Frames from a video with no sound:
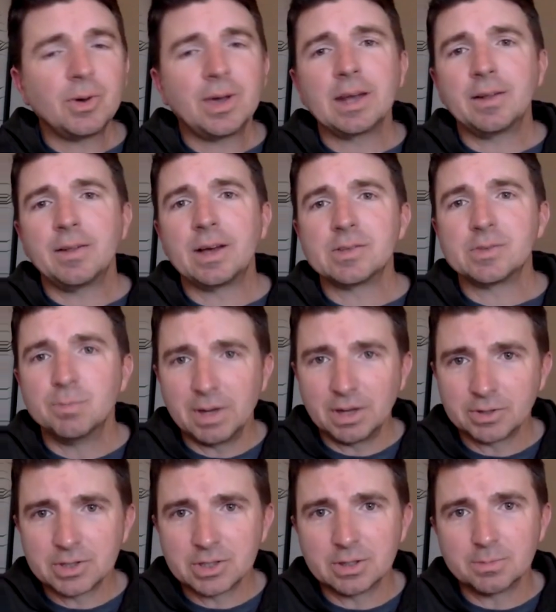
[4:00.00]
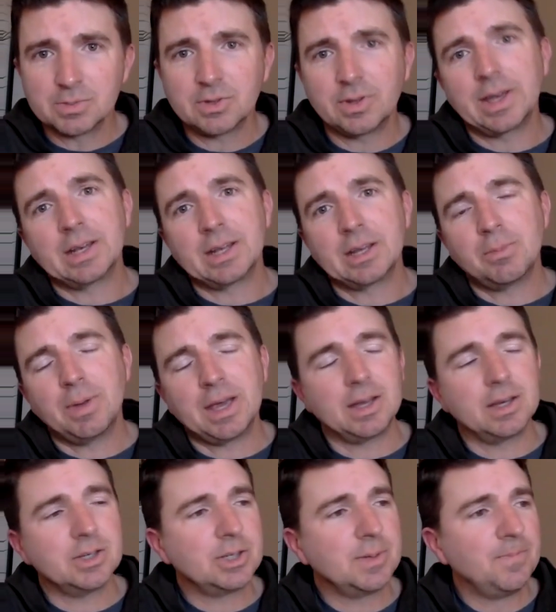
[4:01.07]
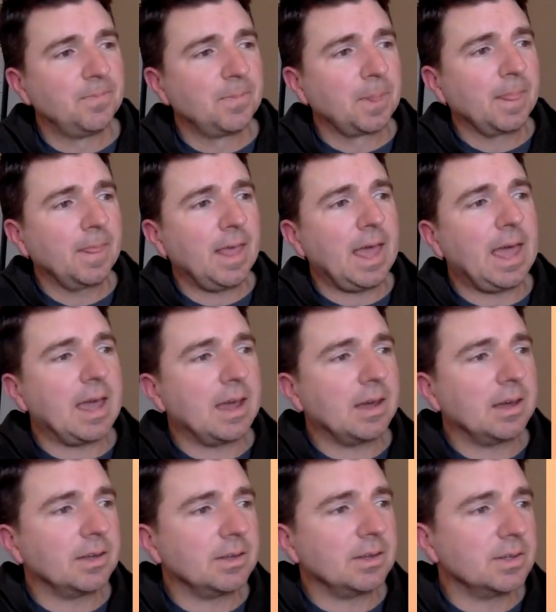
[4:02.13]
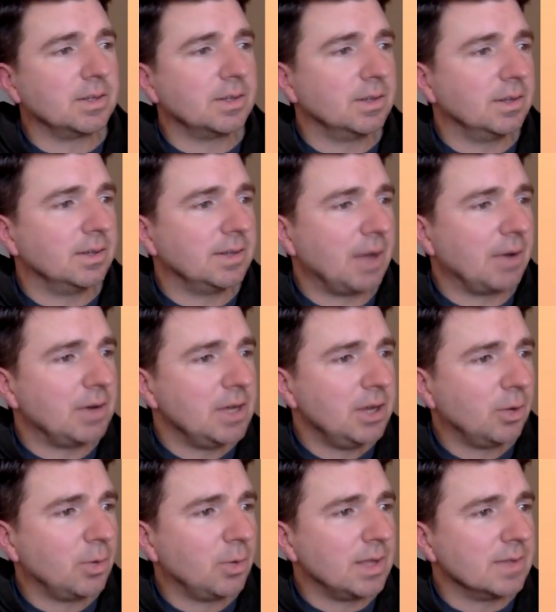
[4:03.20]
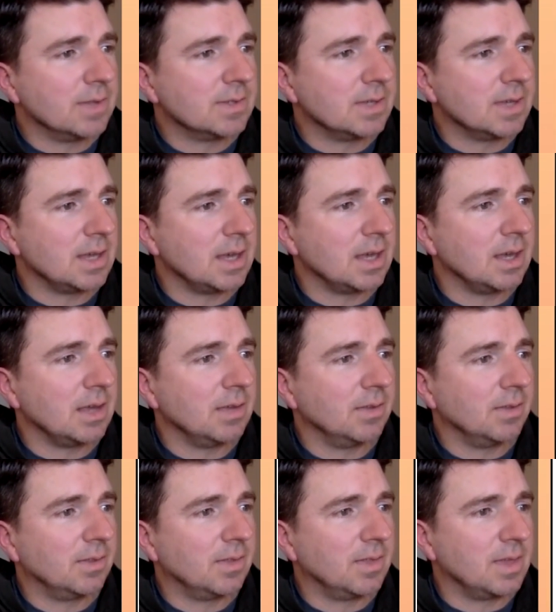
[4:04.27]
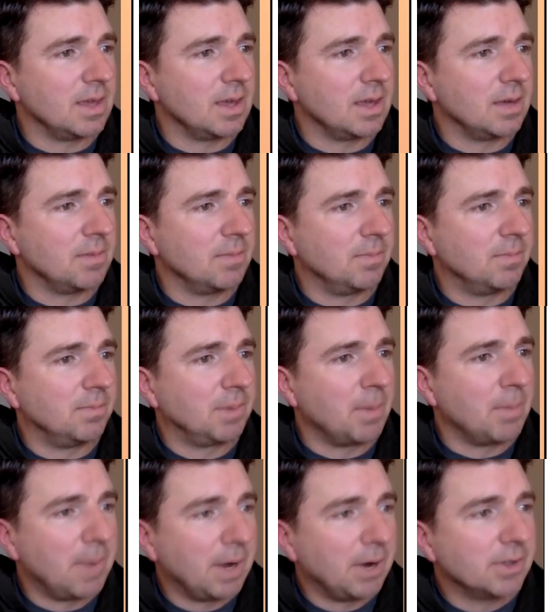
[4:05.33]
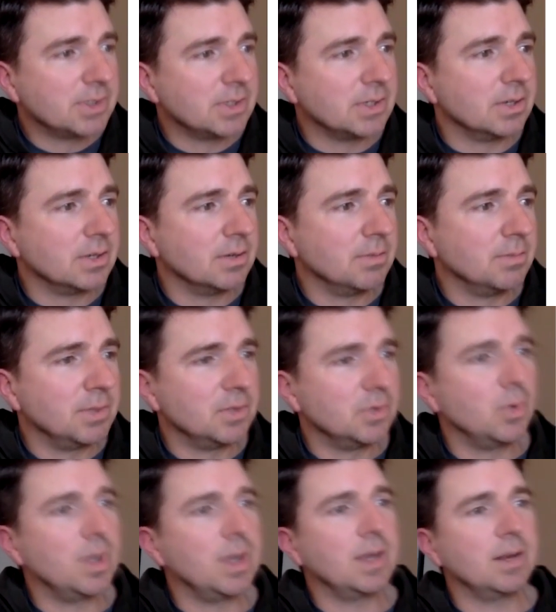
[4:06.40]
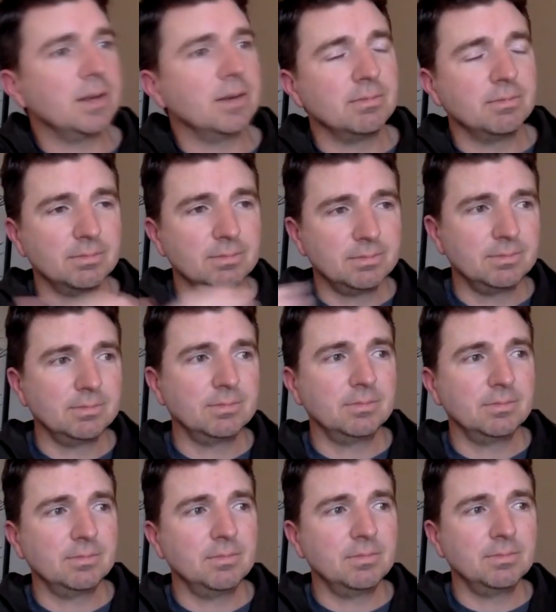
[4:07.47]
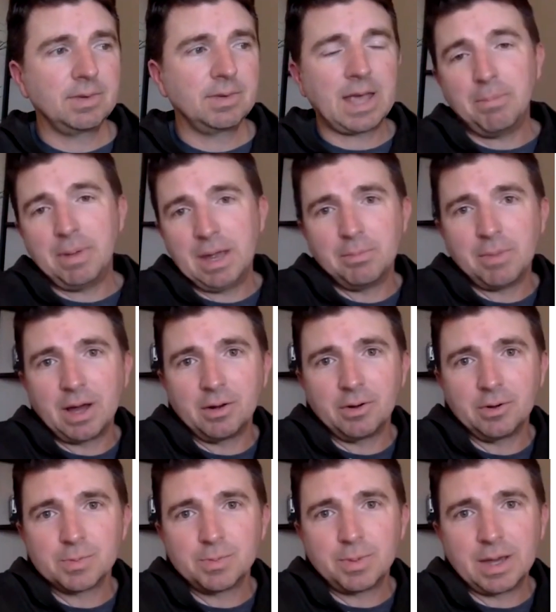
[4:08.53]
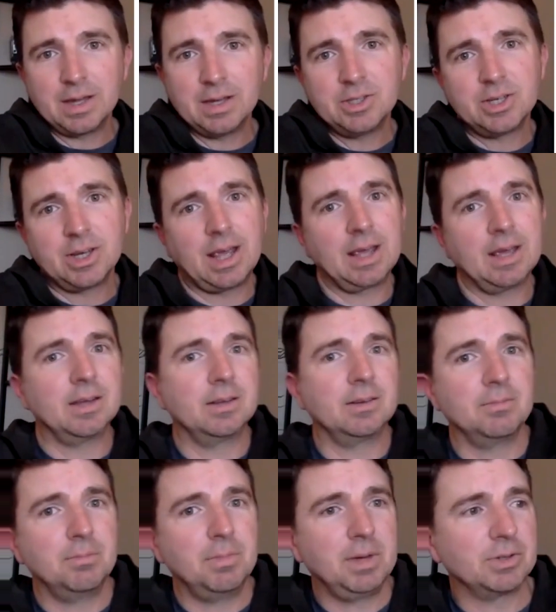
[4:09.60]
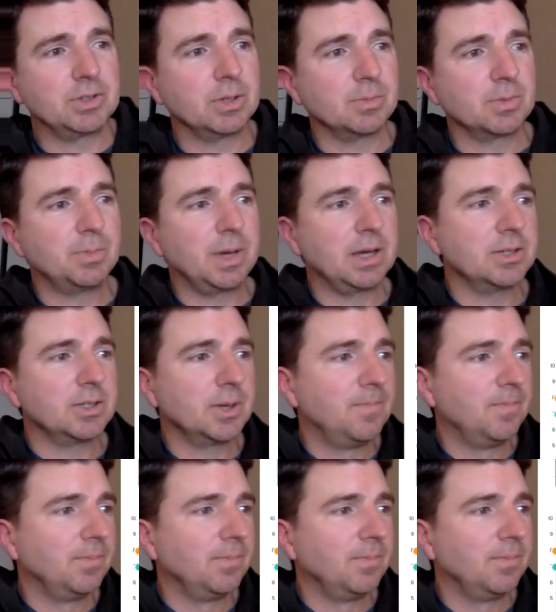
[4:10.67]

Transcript: analyzed Mailchimp's landing page. And down here, we can see the comparison between Campaign Monitor's page and Mailchimp's page.